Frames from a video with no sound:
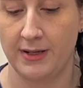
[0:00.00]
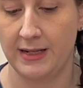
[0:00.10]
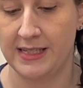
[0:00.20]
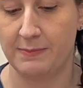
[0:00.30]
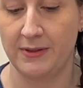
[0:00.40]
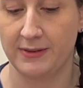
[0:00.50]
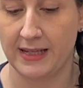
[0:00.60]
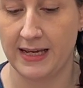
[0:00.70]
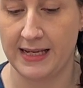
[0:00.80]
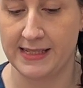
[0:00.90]
Let's build
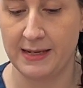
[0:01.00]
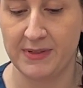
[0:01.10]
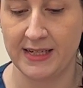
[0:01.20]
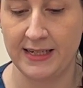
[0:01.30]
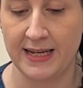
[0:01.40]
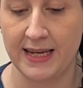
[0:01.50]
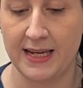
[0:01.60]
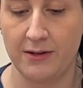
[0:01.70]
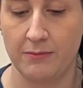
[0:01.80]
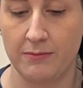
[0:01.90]
that aseptically again.